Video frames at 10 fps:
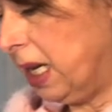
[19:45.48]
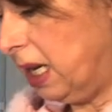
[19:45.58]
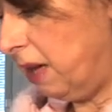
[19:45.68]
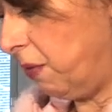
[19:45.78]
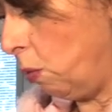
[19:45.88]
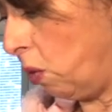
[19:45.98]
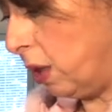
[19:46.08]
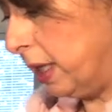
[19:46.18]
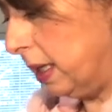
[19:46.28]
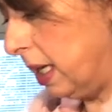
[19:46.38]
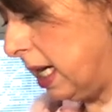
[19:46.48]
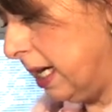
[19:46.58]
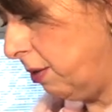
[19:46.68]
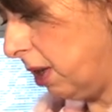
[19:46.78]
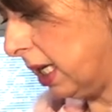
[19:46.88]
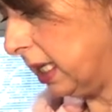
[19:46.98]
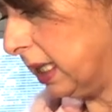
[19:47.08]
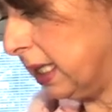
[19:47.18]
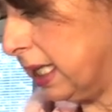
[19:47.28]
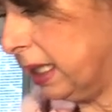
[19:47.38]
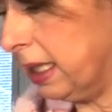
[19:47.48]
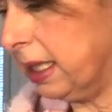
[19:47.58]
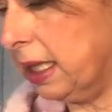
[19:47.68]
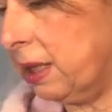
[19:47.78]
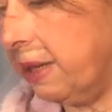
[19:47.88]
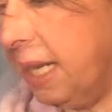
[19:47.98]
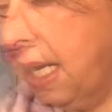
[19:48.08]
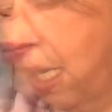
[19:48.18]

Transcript: if you wanted. I don't think it's necessary.